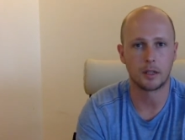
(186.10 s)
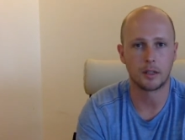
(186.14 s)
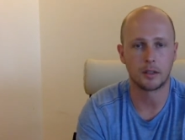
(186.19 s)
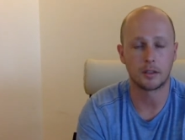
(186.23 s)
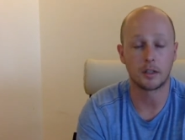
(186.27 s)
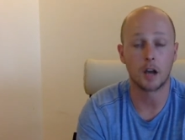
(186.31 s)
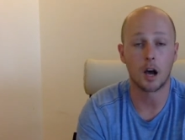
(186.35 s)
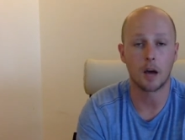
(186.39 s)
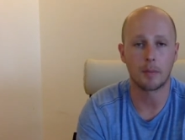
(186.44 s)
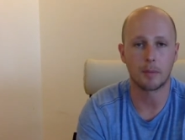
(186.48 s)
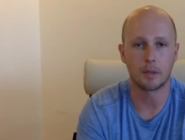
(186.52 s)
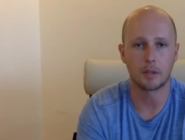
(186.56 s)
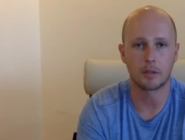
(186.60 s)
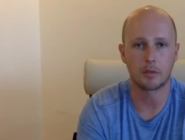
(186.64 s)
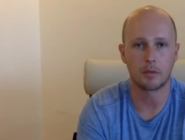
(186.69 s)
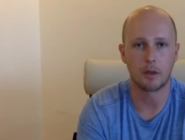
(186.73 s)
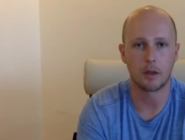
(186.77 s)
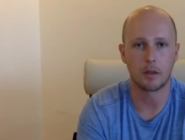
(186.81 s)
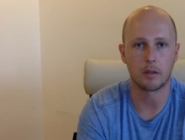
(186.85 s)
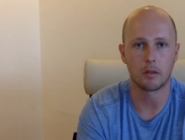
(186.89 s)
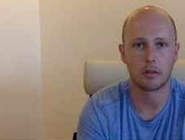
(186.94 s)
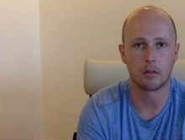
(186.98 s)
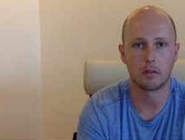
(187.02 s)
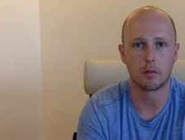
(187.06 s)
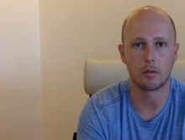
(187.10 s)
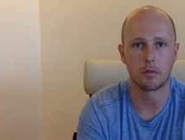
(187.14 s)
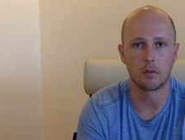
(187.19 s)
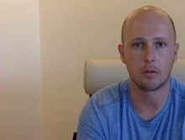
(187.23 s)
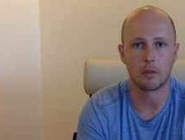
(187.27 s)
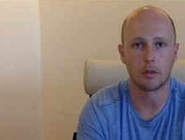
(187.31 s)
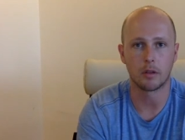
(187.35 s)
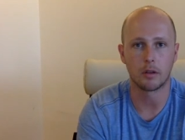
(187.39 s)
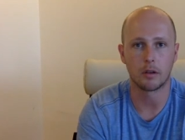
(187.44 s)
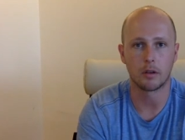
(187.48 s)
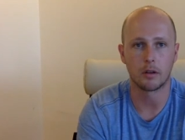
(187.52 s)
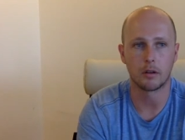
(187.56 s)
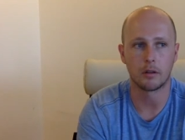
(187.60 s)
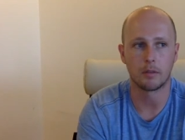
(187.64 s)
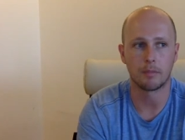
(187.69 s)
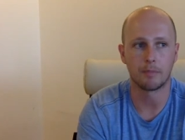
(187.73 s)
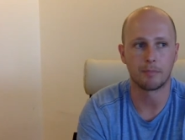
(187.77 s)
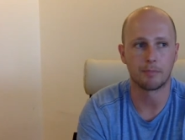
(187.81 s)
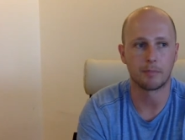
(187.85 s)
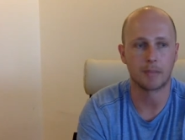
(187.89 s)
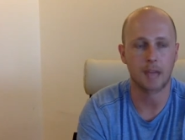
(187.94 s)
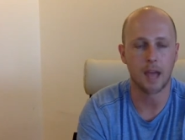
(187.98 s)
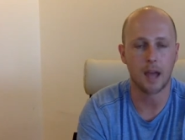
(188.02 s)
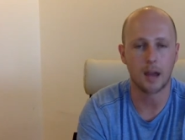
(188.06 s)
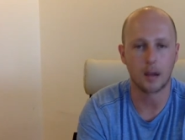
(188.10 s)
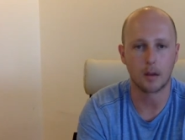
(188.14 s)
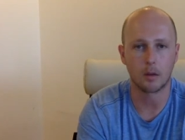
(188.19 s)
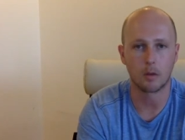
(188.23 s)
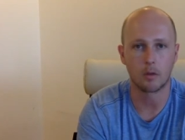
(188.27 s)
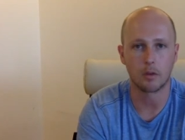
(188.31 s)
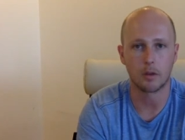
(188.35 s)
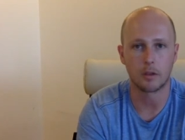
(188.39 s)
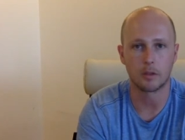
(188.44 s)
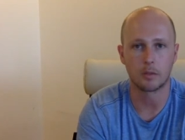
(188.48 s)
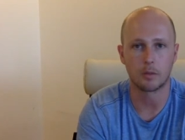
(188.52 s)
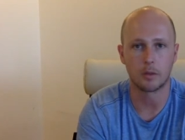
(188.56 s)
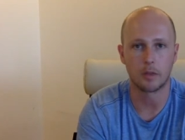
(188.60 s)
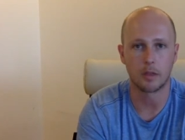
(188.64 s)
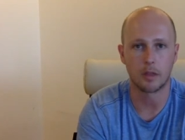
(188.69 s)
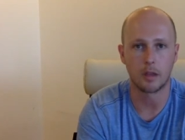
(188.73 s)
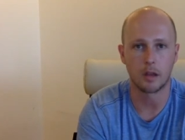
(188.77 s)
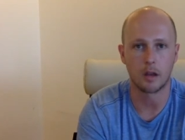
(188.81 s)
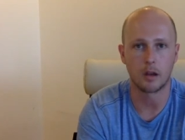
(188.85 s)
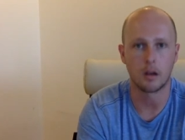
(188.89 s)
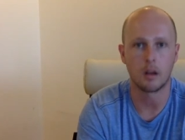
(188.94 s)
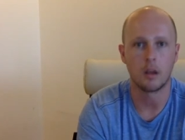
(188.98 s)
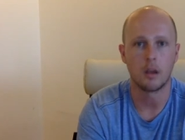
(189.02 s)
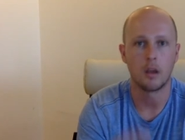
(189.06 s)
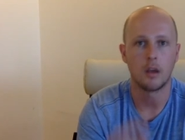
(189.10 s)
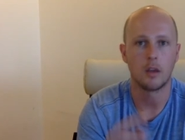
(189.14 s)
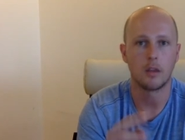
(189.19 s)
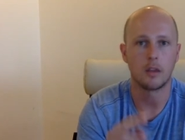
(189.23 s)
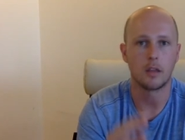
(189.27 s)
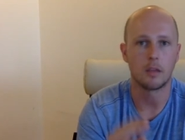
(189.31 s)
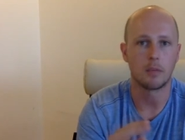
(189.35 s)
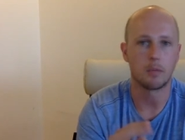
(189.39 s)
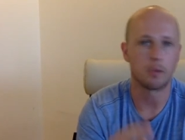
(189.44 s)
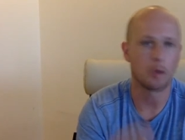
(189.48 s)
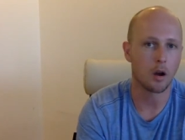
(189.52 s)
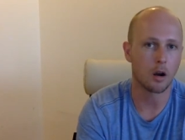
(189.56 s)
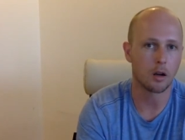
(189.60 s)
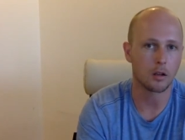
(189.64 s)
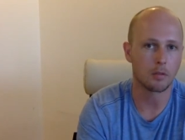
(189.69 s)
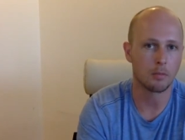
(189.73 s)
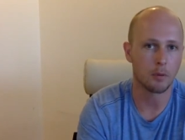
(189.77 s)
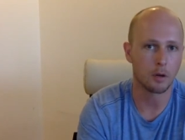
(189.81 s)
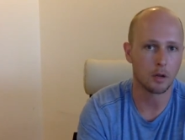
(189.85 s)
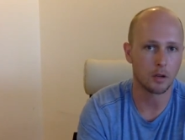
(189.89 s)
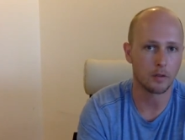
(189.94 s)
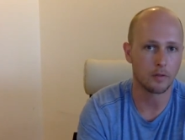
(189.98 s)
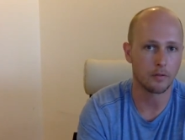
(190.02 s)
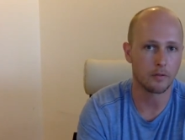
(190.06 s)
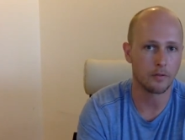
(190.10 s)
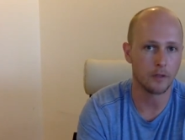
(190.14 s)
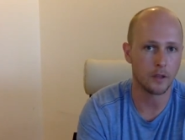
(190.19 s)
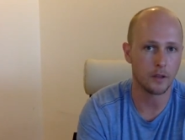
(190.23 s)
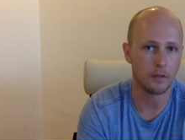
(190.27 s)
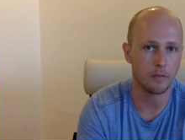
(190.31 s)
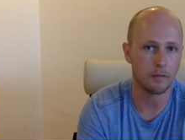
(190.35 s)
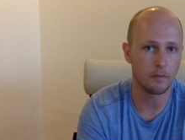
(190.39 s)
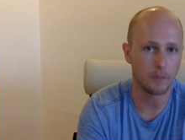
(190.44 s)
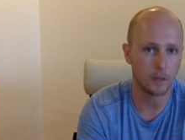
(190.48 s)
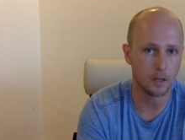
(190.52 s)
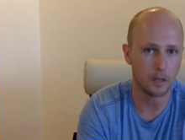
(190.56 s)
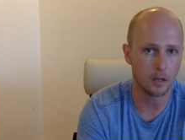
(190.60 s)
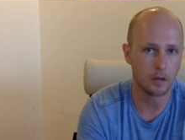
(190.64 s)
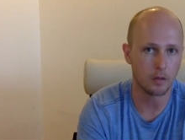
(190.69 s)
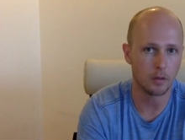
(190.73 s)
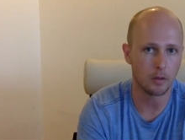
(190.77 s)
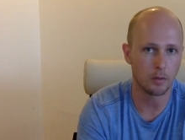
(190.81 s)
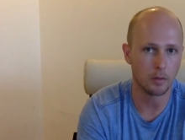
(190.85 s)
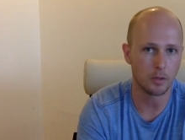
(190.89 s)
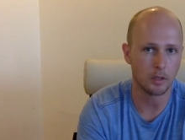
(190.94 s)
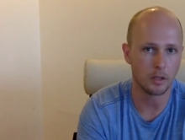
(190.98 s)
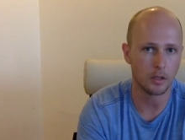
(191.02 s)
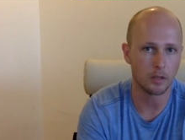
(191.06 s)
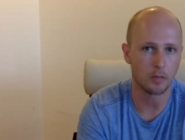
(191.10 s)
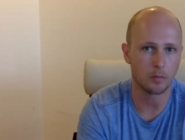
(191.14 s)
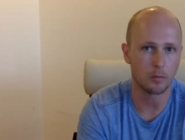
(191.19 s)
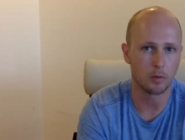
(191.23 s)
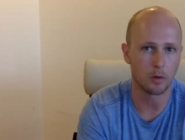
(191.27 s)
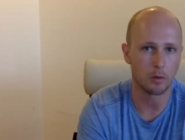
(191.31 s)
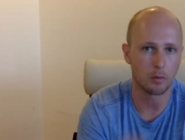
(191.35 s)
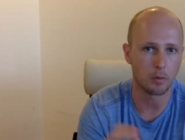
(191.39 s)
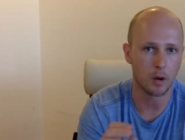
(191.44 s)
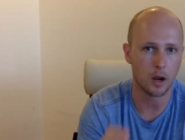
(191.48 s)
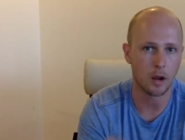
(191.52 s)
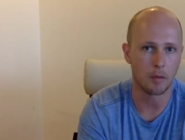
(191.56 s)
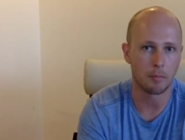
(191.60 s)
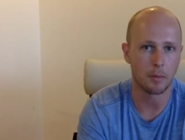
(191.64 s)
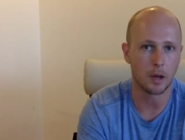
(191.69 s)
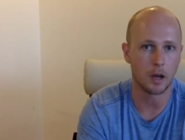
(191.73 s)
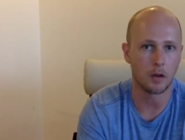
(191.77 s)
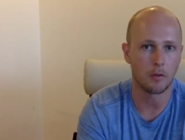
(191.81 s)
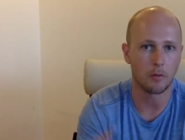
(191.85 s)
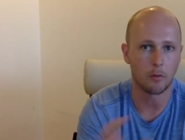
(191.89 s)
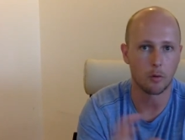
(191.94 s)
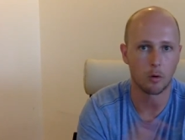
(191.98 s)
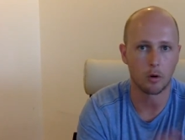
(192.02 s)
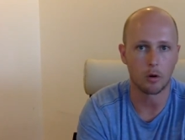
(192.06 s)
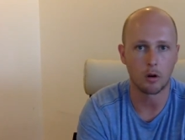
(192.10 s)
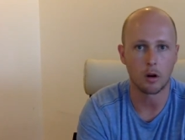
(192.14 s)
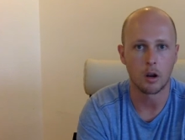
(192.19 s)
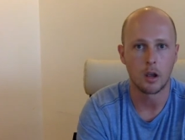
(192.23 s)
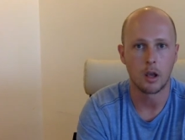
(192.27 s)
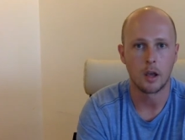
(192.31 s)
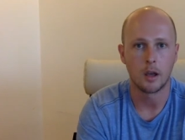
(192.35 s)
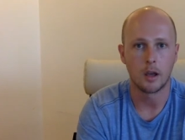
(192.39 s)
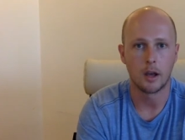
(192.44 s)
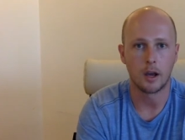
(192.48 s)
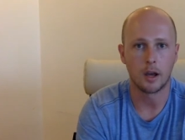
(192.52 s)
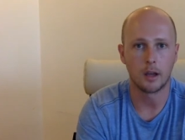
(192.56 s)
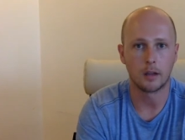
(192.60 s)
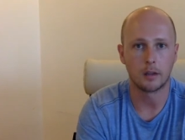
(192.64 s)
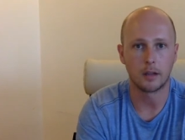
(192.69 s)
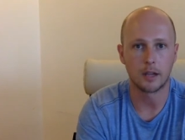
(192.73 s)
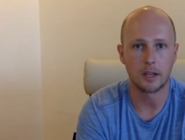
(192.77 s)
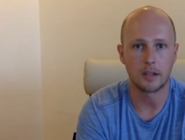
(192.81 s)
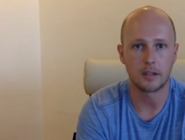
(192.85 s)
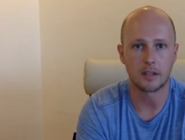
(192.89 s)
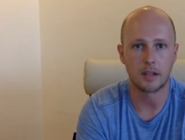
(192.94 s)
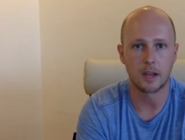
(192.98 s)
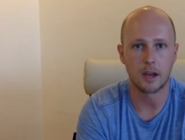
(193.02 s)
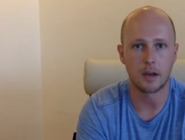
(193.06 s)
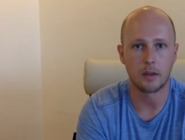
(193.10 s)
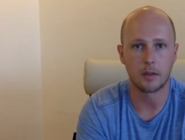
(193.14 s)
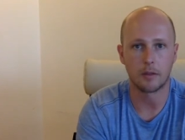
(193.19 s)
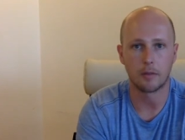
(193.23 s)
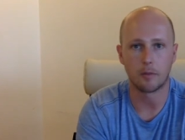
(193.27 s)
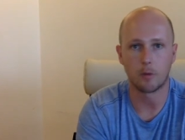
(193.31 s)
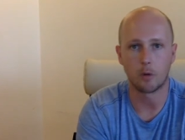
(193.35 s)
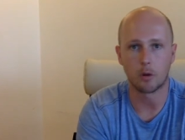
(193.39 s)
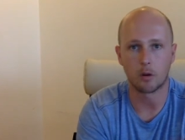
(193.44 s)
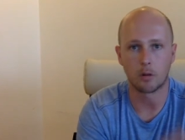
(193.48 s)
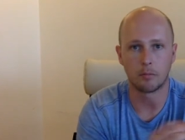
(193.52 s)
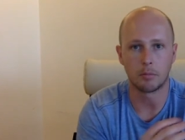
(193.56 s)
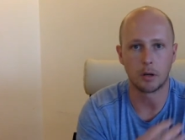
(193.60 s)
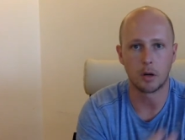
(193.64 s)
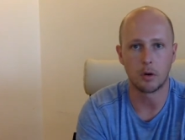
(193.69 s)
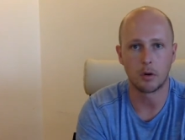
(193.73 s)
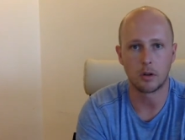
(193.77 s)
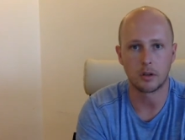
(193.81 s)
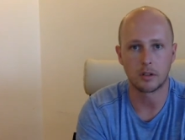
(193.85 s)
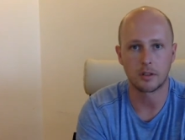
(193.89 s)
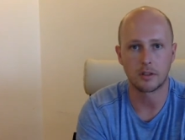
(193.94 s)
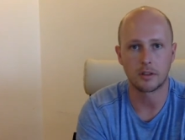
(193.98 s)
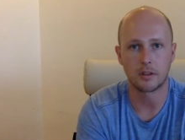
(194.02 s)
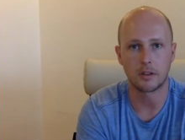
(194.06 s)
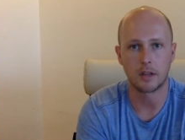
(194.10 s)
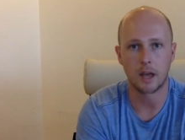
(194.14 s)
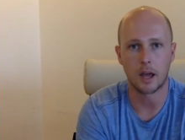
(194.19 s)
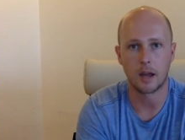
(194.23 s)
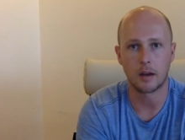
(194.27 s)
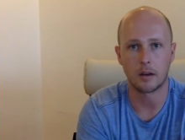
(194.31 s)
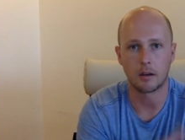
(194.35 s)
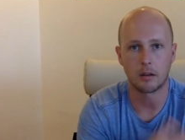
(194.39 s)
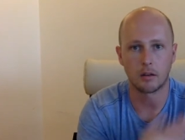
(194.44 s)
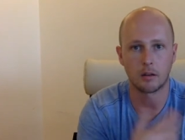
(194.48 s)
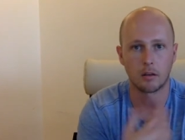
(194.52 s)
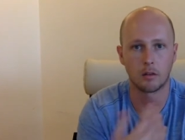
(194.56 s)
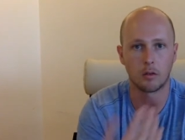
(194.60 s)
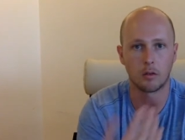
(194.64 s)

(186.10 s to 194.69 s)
topics rather, or the categories within the product market fit video that we did, where Brian Balfour lays out the four components that